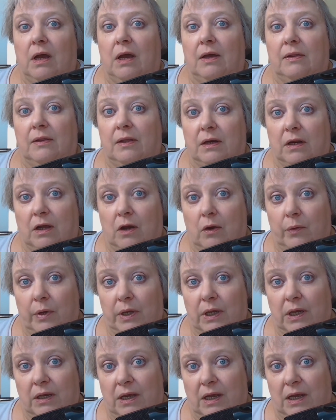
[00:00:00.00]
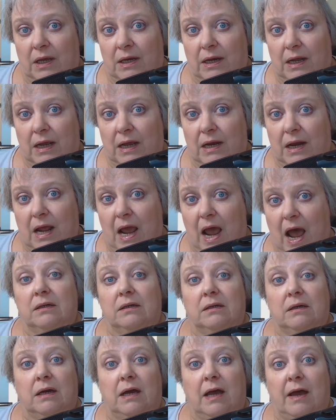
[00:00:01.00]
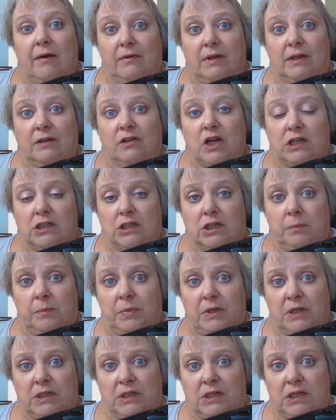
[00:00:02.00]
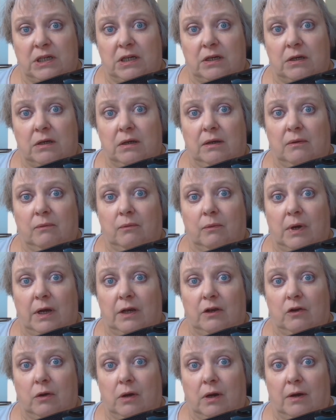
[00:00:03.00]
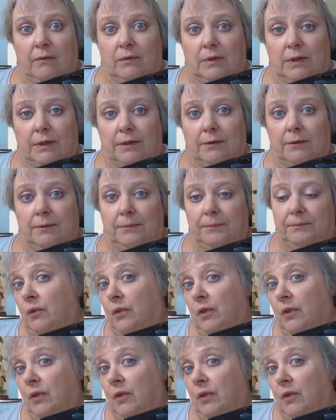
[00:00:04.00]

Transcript: and then going ahead and having ChatGPT write your cover letter.